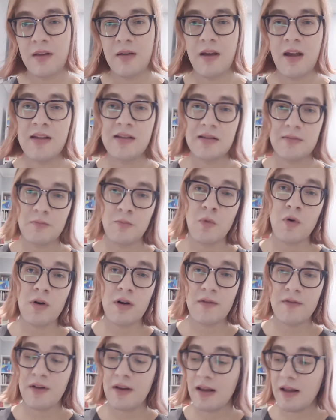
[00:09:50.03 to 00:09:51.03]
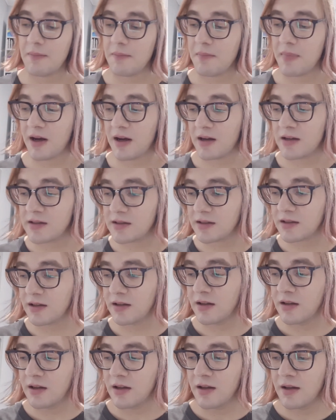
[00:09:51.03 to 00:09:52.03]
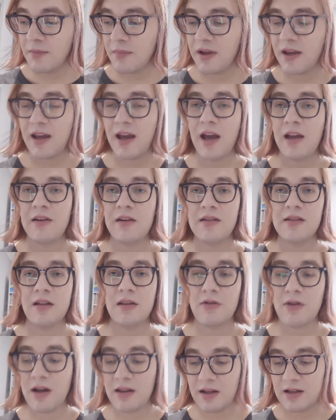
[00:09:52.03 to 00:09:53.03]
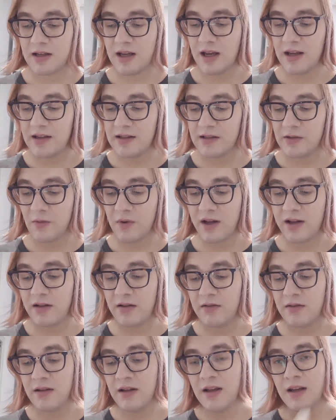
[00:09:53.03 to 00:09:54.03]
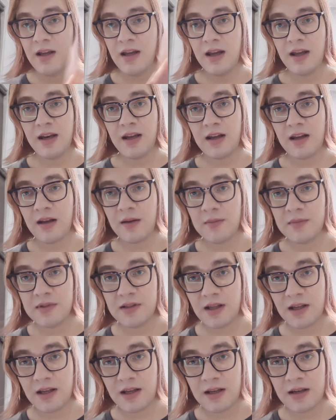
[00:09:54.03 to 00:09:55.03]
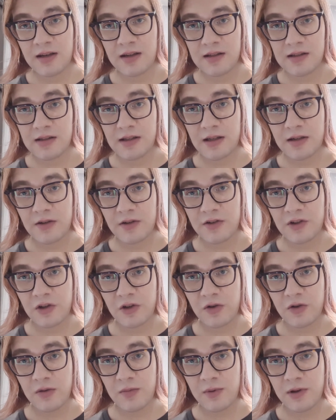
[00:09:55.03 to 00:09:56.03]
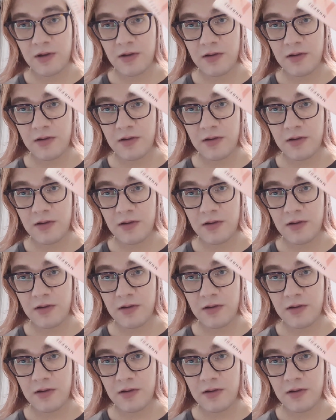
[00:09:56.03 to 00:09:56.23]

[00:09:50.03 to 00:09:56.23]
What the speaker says: It's more of a lip mask. You can use it throughout the day as well. And it comes like in this little tube.